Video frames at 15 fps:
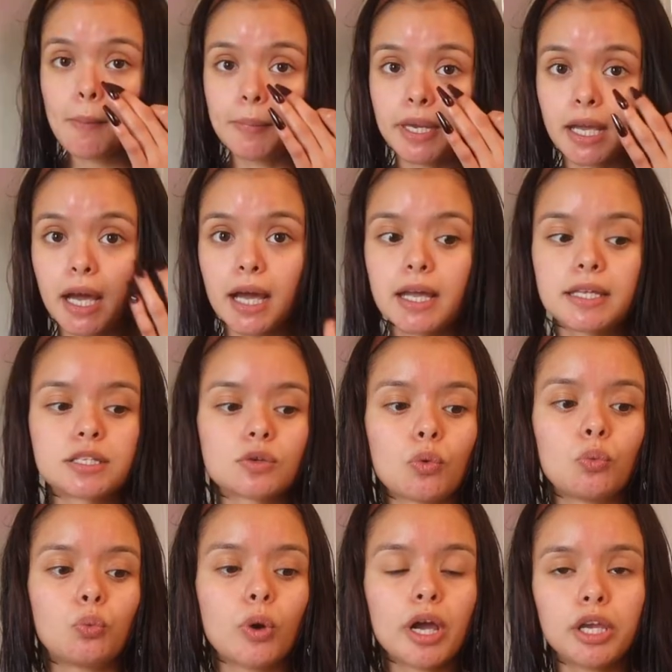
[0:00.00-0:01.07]
because
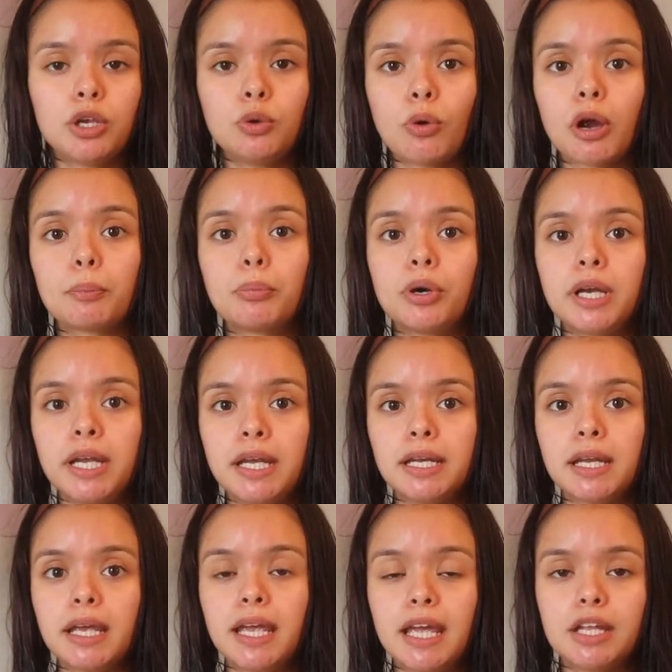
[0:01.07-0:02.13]
what you are
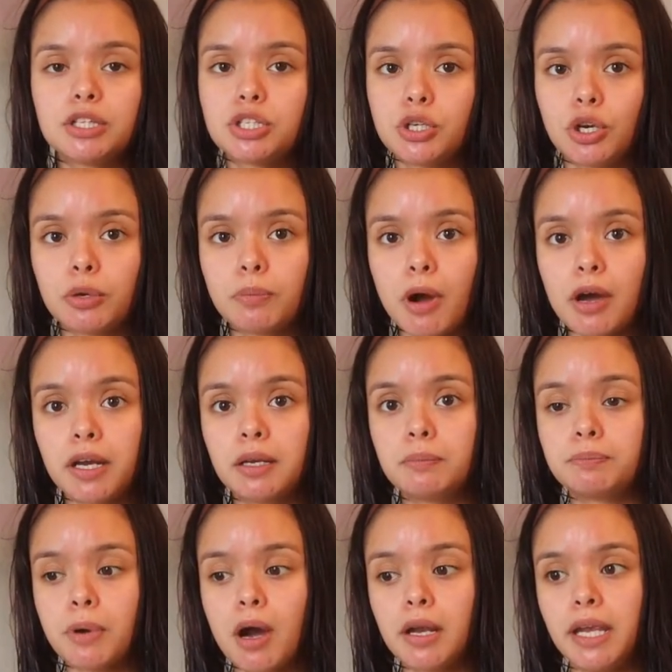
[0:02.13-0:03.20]
putting into your
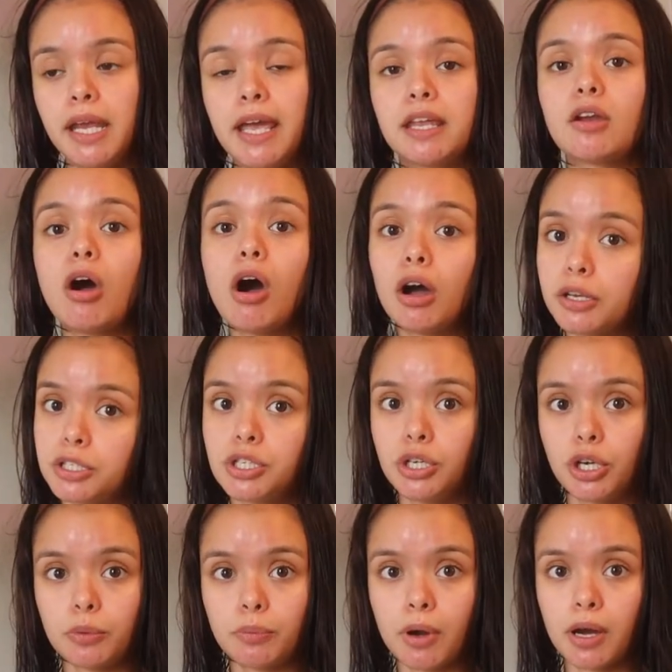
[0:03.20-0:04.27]
body and onto
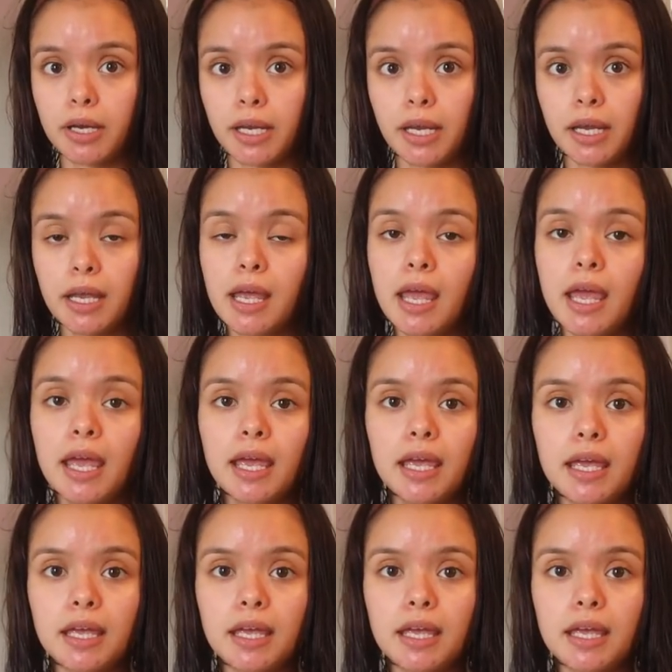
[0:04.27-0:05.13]
your body